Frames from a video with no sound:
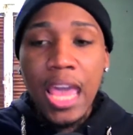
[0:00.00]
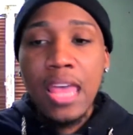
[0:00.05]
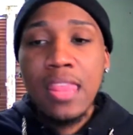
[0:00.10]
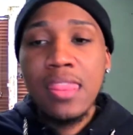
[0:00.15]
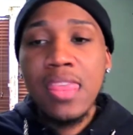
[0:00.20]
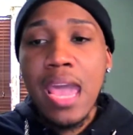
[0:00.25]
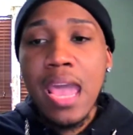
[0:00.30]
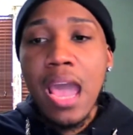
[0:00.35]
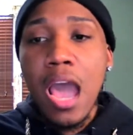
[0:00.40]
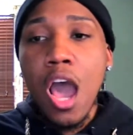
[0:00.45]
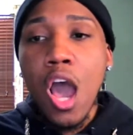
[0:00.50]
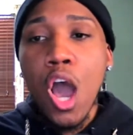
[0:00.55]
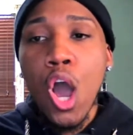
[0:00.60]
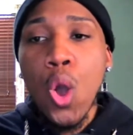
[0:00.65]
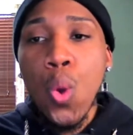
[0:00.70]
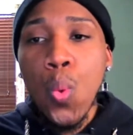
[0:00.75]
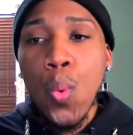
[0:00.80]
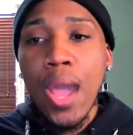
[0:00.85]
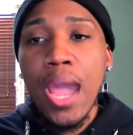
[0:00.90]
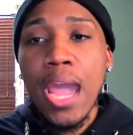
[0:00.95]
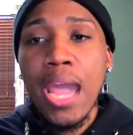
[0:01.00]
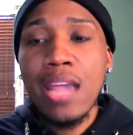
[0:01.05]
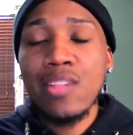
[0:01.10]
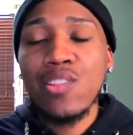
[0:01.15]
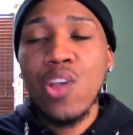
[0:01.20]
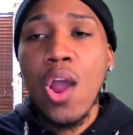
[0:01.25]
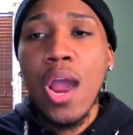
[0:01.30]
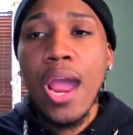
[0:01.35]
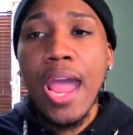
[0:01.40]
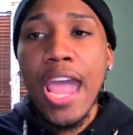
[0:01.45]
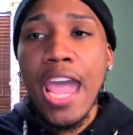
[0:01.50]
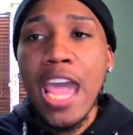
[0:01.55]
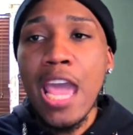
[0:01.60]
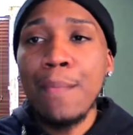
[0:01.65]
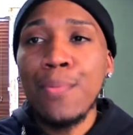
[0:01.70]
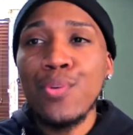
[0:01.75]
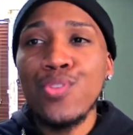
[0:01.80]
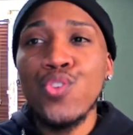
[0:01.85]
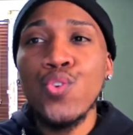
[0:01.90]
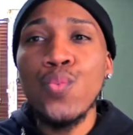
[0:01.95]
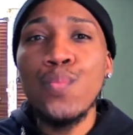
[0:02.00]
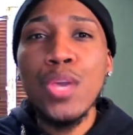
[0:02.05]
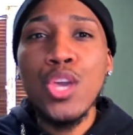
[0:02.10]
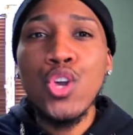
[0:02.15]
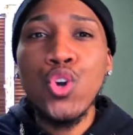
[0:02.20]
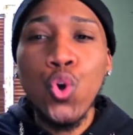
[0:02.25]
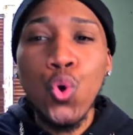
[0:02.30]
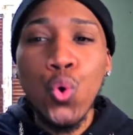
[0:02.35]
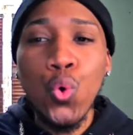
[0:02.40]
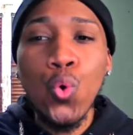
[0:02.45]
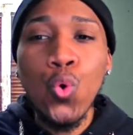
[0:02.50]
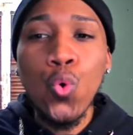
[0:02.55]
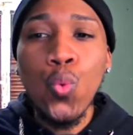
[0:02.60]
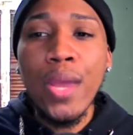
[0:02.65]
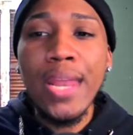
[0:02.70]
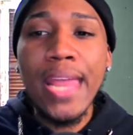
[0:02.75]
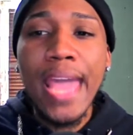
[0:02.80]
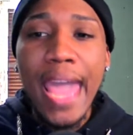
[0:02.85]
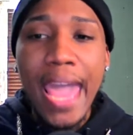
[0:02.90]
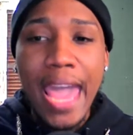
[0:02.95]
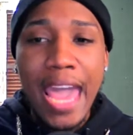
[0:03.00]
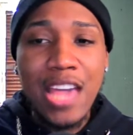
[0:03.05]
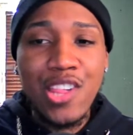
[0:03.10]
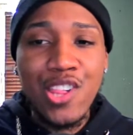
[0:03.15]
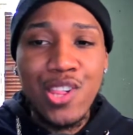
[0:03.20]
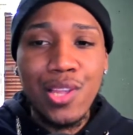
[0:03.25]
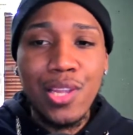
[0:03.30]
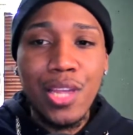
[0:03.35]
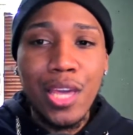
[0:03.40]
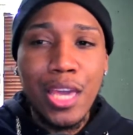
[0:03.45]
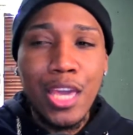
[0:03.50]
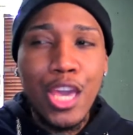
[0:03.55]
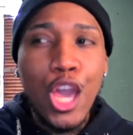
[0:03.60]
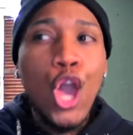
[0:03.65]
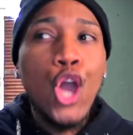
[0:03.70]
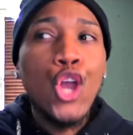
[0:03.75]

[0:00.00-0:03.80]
they always are able to be cool with Ashley,